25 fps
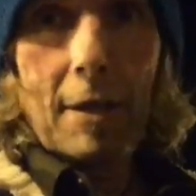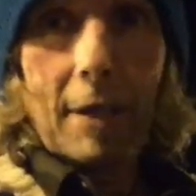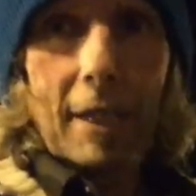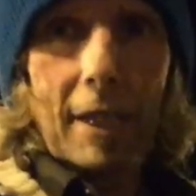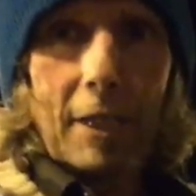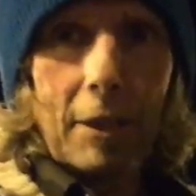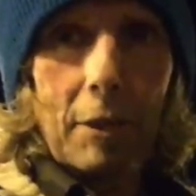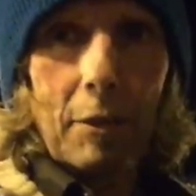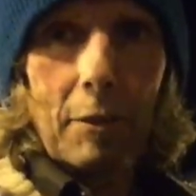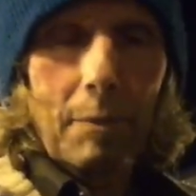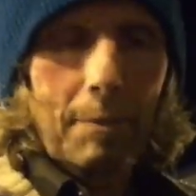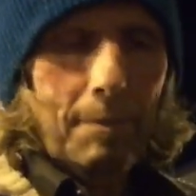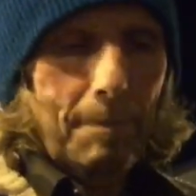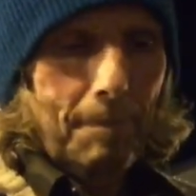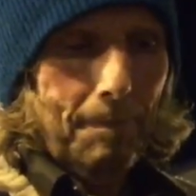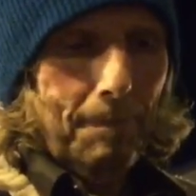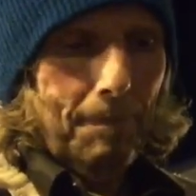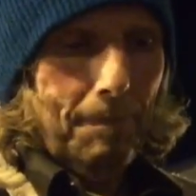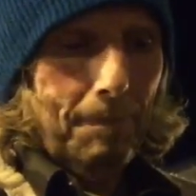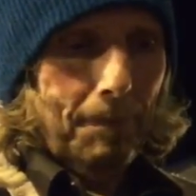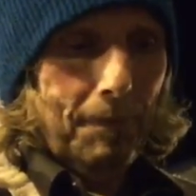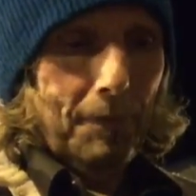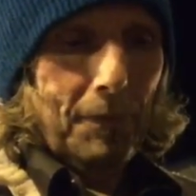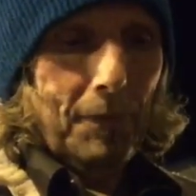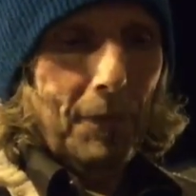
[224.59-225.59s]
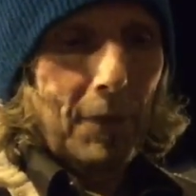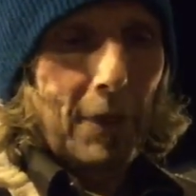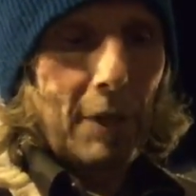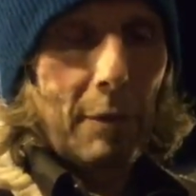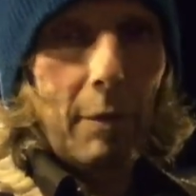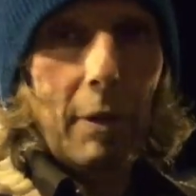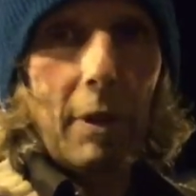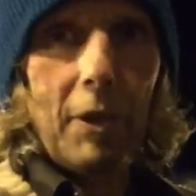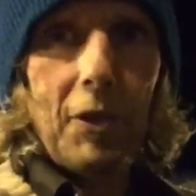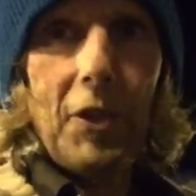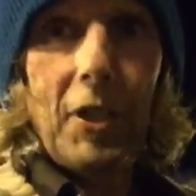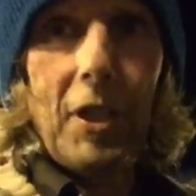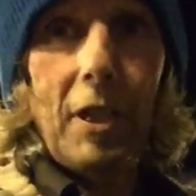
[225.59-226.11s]
Hang on. There
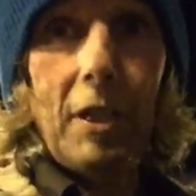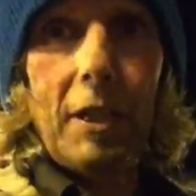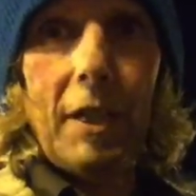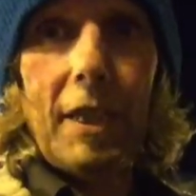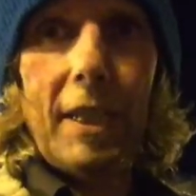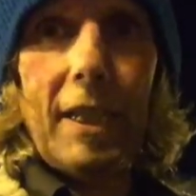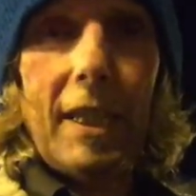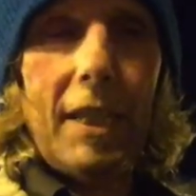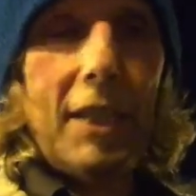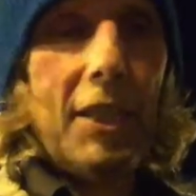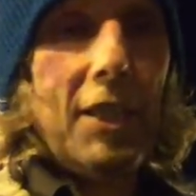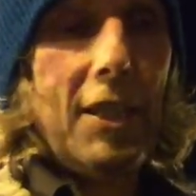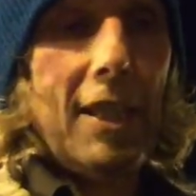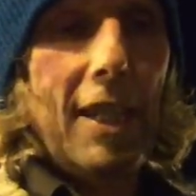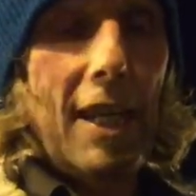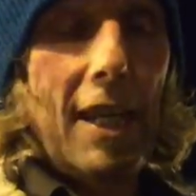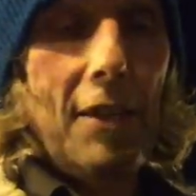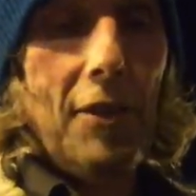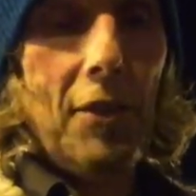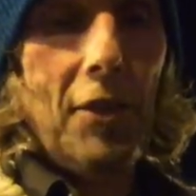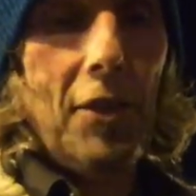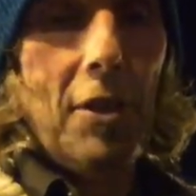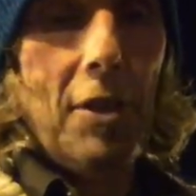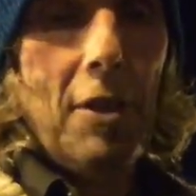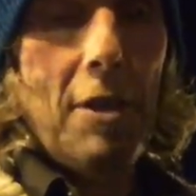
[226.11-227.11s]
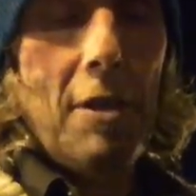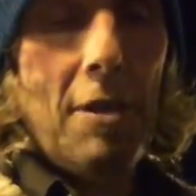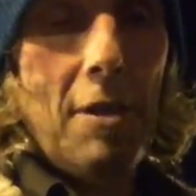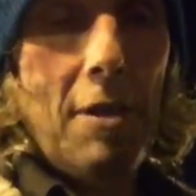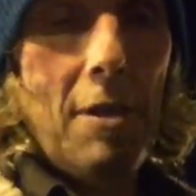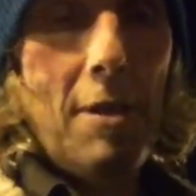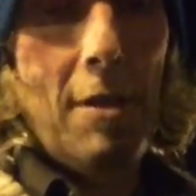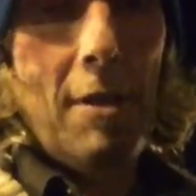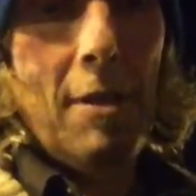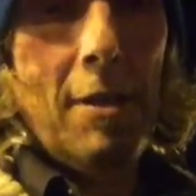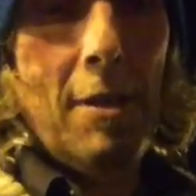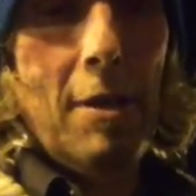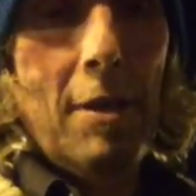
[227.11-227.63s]
we go. See, look, it extends.
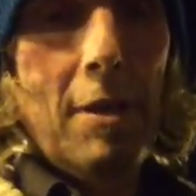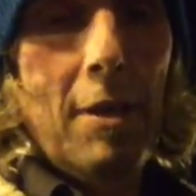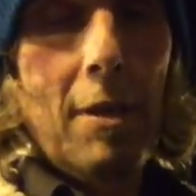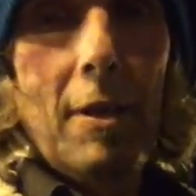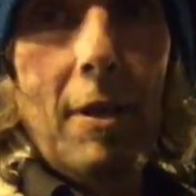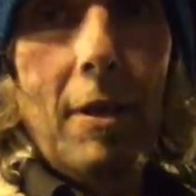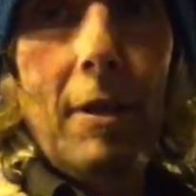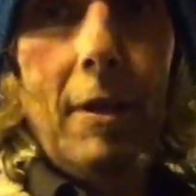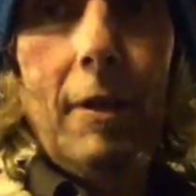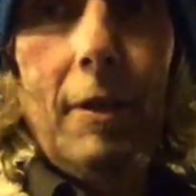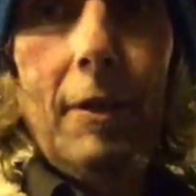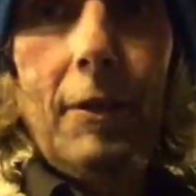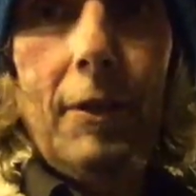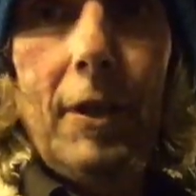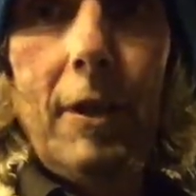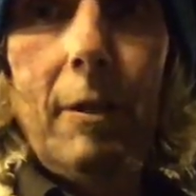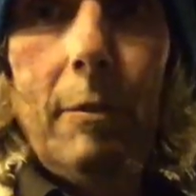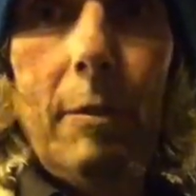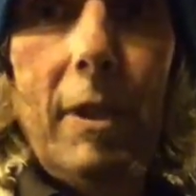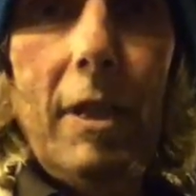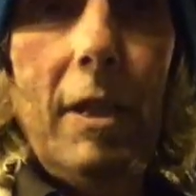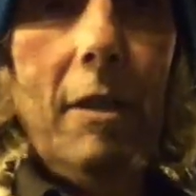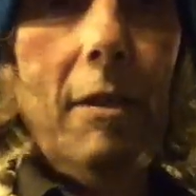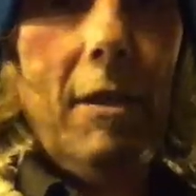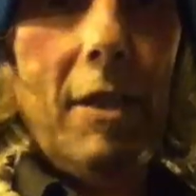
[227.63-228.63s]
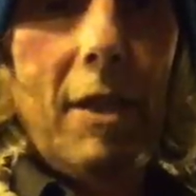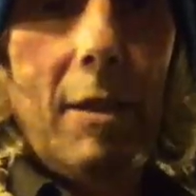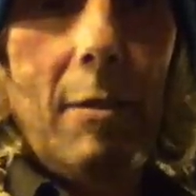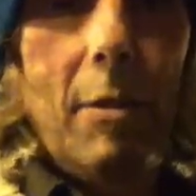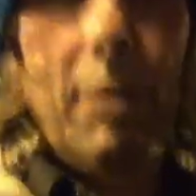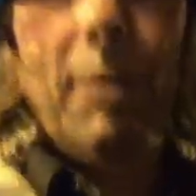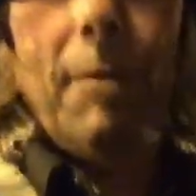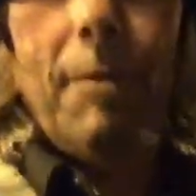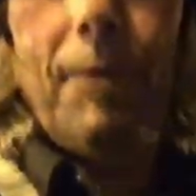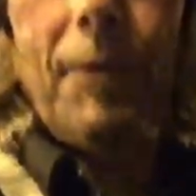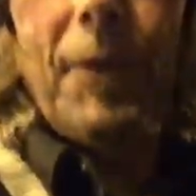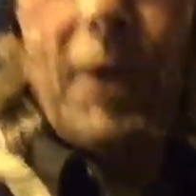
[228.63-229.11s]
There we go. Come on.